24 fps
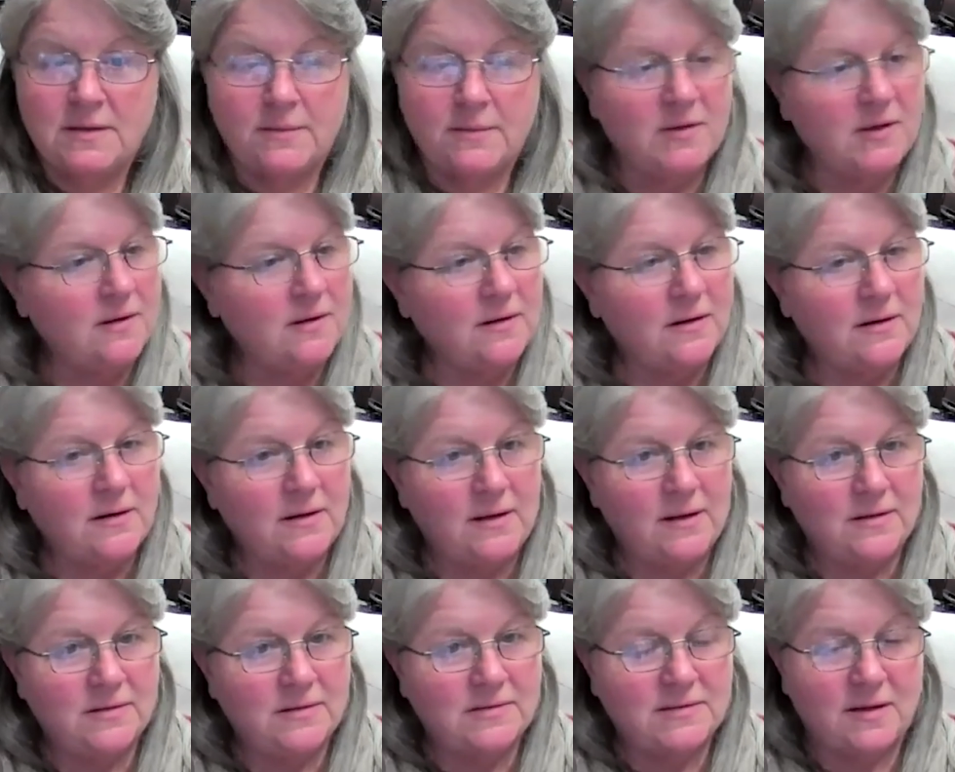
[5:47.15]
I'm going to
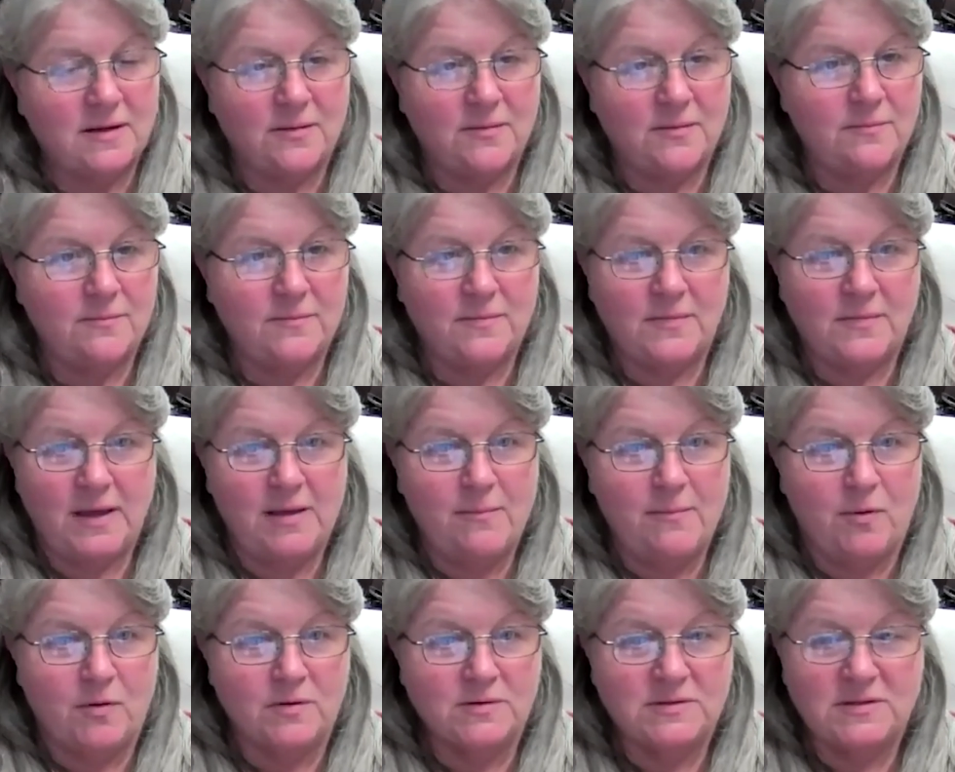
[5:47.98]
need some
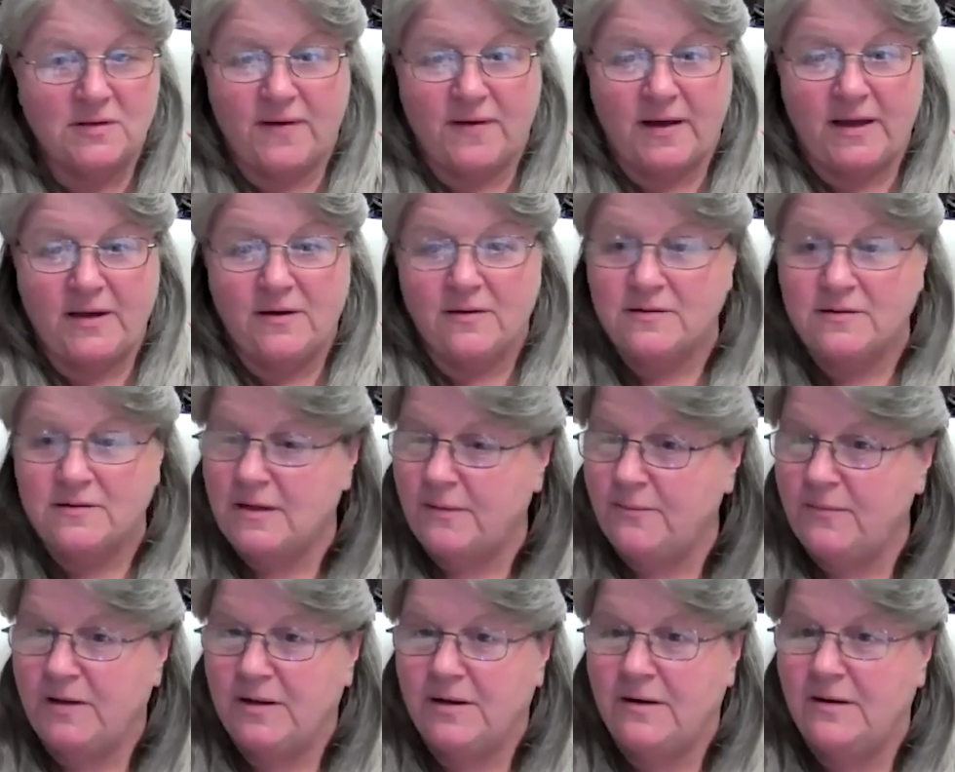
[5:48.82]
emulsifiers,
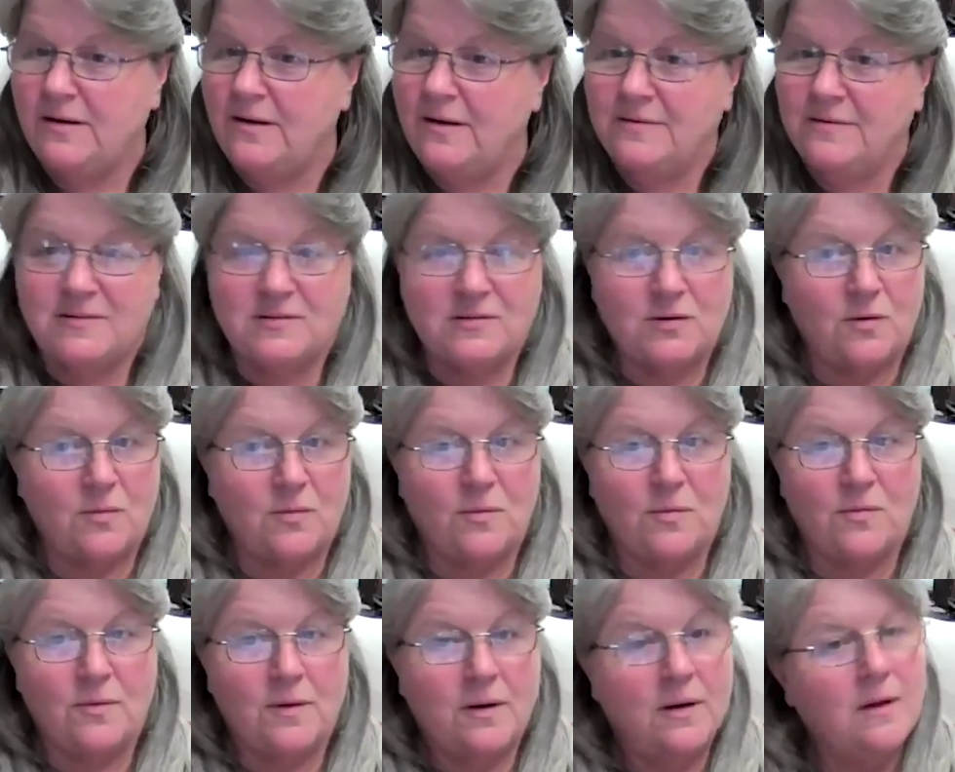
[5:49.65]
and
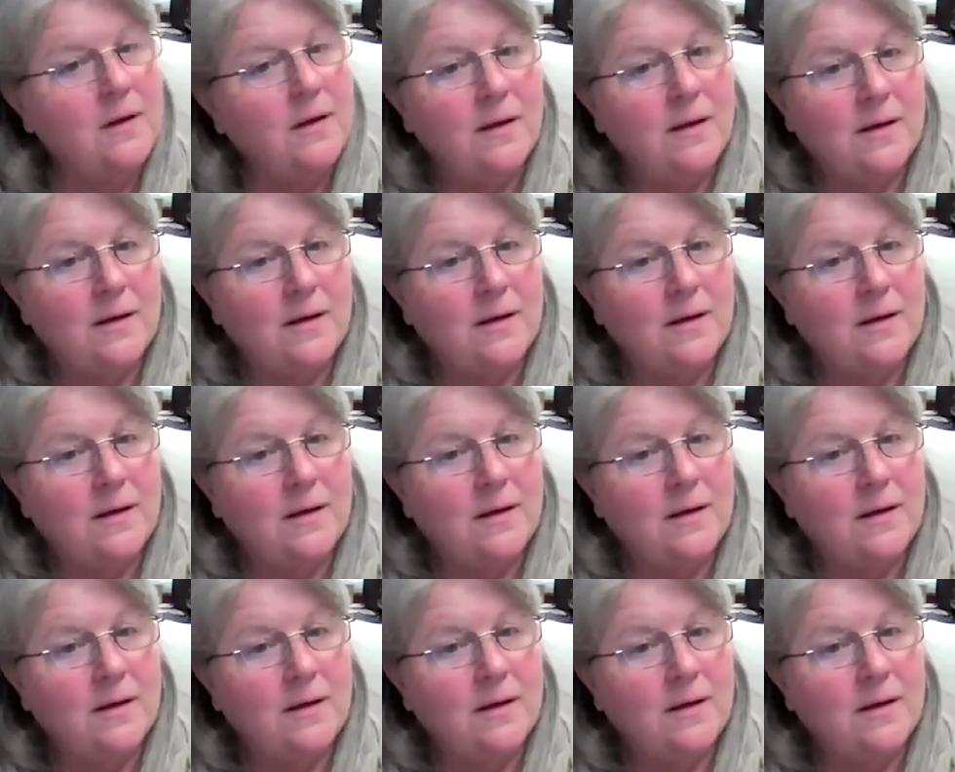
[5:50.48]
so,